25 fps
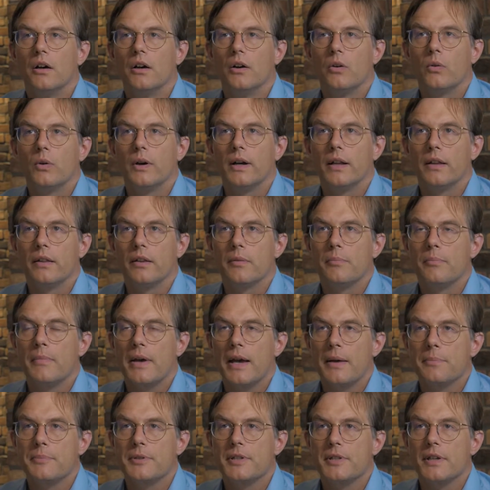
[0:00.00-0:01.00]
Well, the
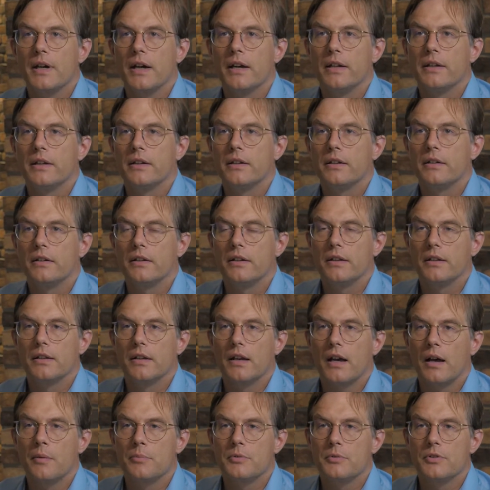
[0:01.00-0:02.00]
maps idea, it
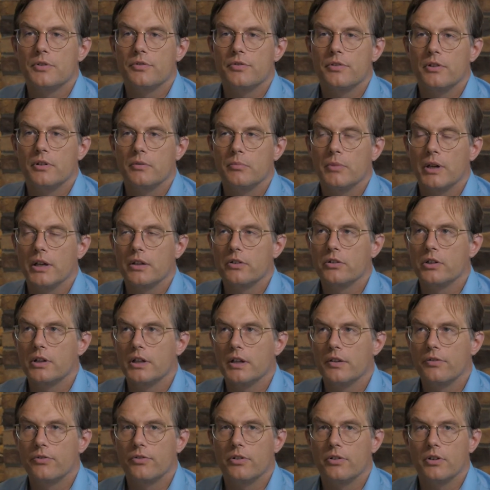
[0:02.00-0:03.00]
comes
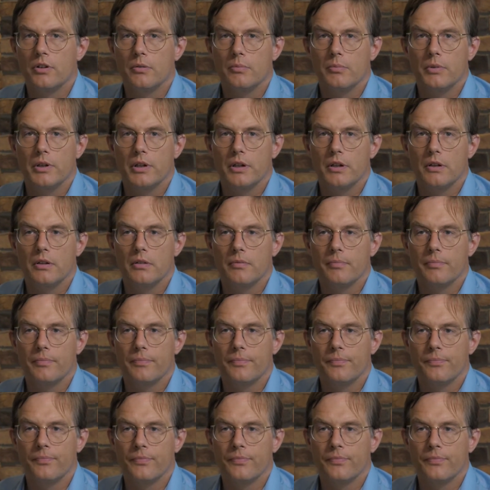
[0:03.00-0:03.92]
actually from